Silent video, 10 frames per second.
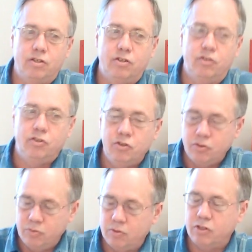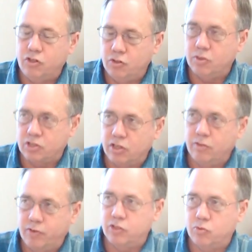you as
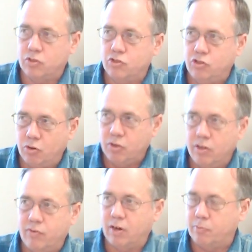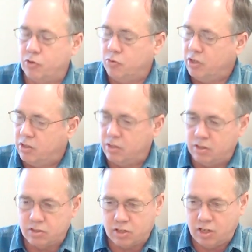individuals, don't give up. You need to
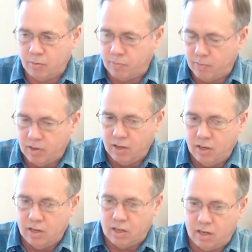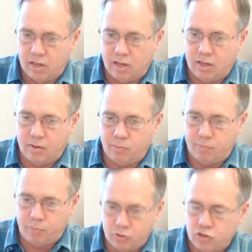just keep
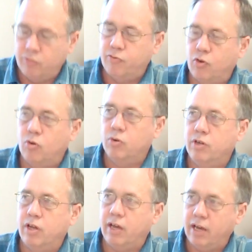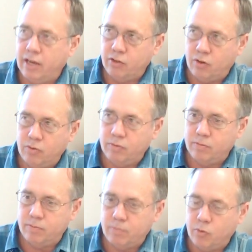pushing forward.
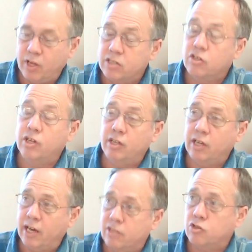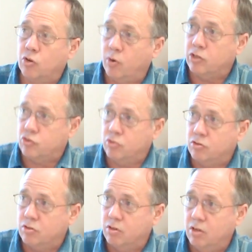Don't hesitate to ask the
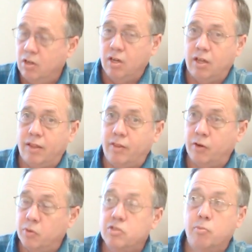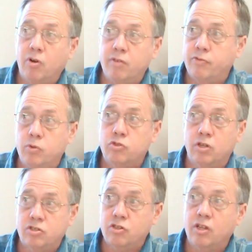questions. There is a bright future.
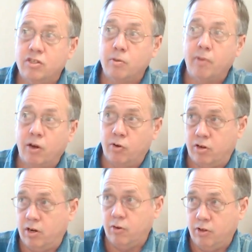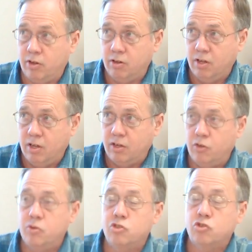It's America out here. You
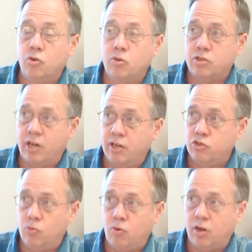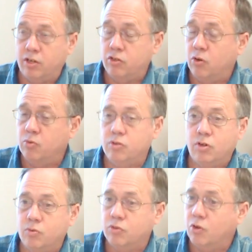can soar as high as you want.
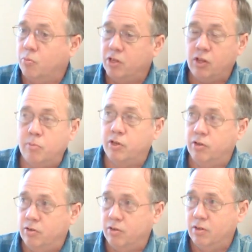Don't be limited.